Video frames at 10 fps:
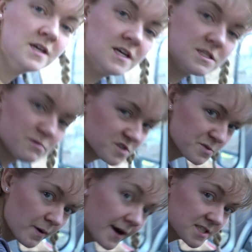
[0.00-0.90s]
So we've
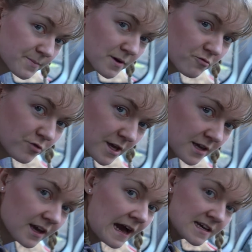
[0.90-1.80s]
just parked up at Wray
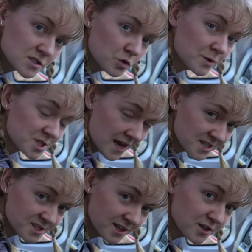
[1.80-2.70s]
Castle, which
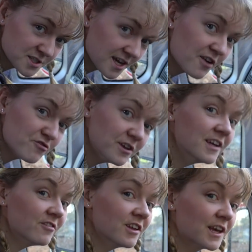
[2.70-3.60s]
actually looks like a
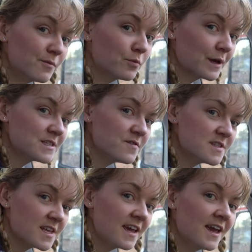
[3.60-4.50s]
really, really impressive
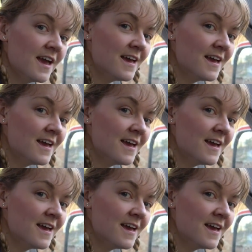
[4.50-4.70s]
site.